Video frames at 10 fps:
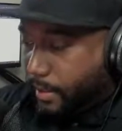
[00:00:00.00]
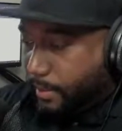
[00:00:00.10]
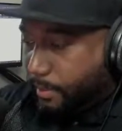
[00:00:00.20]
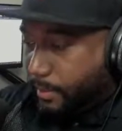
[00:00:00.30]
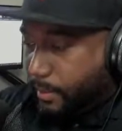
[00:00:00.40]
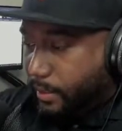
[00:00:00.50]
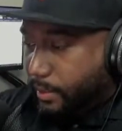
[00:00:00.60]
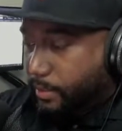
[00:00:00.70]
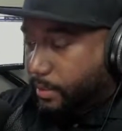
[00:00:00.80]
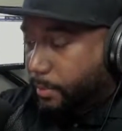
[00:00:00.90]
But there
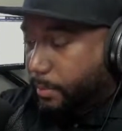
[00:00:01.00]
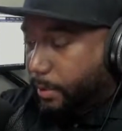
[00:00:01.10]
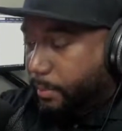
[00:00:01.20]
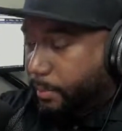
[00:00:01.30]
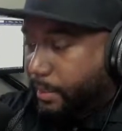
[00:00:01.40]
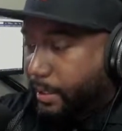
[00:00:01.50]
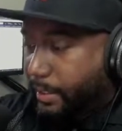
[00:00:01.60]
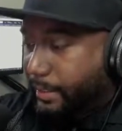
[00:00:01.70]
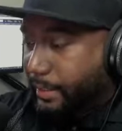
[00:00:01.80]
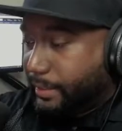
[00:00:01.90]
is going to probably be a
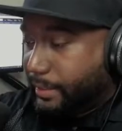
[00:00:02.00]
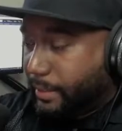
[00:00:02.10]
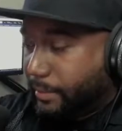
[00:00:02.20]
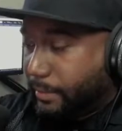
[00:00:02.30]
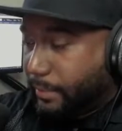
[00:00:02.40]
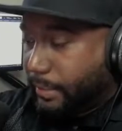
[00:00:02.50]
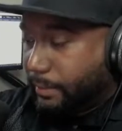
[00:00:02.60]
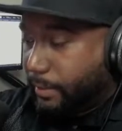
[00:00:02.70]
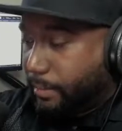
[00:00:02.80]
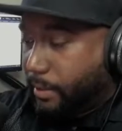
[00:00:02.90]
list of
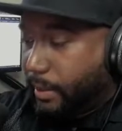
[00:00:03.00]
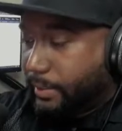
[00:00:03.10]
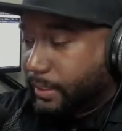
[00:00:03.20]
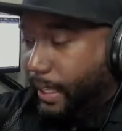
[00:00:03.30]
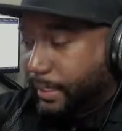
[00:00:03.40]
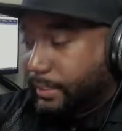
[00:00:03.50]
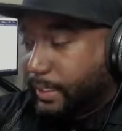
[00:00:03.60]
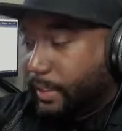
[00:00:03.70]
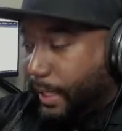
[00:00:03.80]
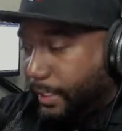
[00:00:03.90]
different brands. Like I'd
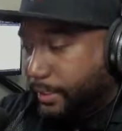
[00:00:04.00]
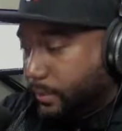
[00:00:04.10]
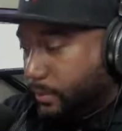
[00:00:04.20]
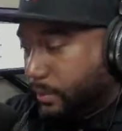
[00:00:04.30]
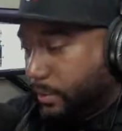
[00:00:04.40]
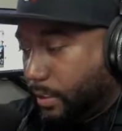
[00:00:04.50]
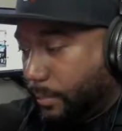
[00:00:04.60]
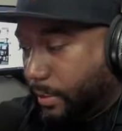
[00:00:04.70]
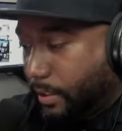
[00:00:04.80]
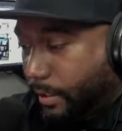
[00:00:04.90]
say the Asus is going to
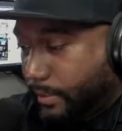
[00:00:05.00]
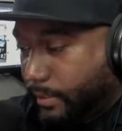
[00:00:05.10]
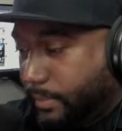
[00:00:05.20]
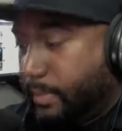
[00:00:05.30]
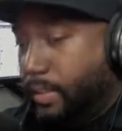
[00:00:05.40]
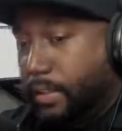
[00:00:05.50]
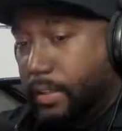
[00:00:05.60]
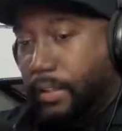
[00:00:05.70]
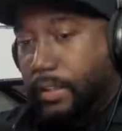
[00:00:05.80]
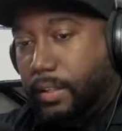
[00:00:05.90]
be awesome.
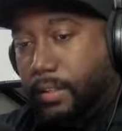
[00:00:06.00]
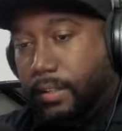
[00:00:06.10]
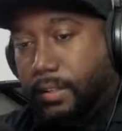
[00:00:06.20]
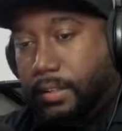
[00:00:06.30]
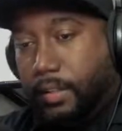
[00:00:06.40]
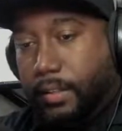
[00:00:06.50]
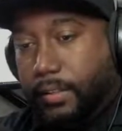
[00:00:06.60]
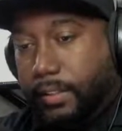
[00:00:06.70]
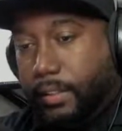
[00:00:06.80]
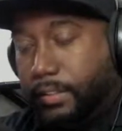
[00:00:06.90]

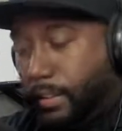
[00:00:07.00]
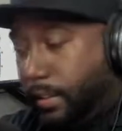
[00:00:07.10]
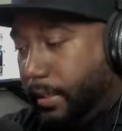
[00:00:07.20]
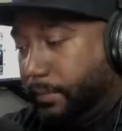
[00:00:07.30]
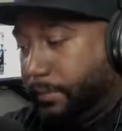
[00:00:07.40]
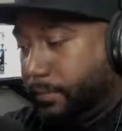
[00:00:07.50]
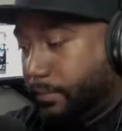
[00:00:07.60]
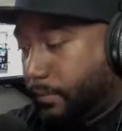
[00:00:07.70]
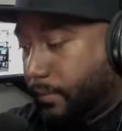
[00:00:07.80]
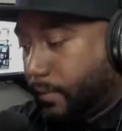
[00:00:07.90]
Sounds good, yeah.
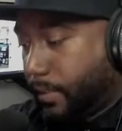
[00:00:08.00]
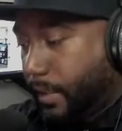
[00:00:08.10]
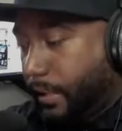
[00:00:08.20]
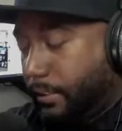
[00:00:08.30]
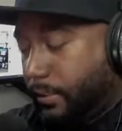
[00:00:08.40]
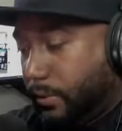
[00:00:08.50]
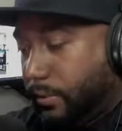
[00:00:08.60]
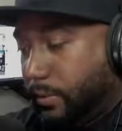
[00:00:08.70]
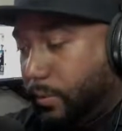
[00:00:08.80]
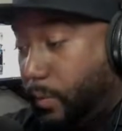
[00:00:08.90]

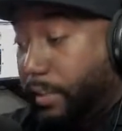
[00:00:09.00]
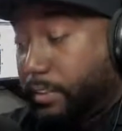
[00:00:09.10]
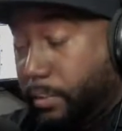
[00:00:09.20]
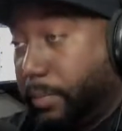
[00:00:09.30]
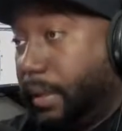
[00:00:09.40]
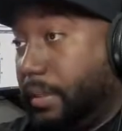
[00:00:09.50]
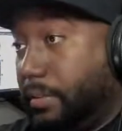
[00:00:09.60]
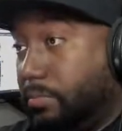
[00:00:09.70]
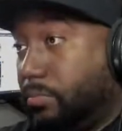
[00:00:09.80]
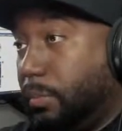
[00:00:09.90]
Asus Razer Blade
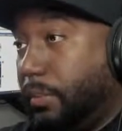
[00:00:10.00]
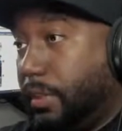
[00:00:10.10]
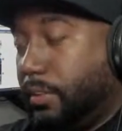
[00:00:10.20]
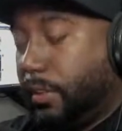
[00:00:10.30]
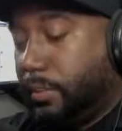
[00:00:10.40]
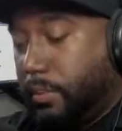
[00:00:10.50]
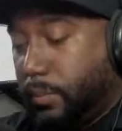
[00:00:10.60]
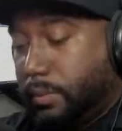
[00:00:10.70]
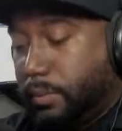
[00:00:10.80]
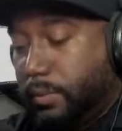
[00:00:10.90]
would be interesting as
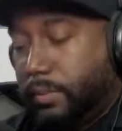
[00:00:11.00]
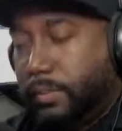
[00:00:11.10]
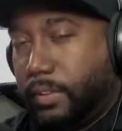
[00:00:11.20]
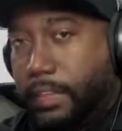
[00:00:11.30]
well too.